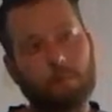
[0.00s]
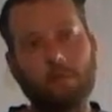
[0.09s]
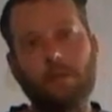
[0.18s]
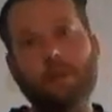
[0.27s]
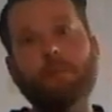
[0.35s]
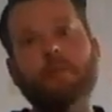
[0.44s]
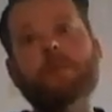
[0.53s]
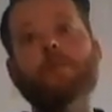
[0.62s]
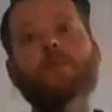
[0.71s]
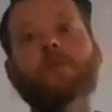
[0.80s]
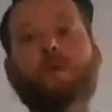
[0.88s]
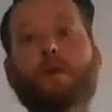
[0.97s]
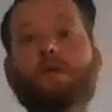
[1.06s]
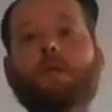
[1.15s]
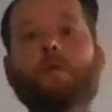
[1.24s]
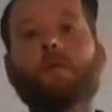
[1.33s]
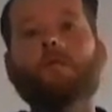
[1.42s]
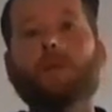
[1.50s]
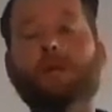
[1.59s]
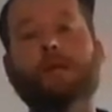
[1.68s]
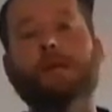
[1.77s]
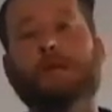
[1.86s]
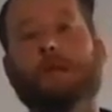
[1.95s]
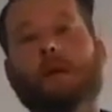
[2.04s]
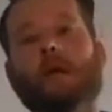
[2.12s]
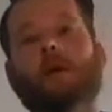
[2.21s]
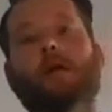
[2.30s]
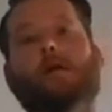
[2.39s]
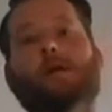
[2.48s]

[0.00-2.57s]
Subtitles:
the simplest, most straightforward place to start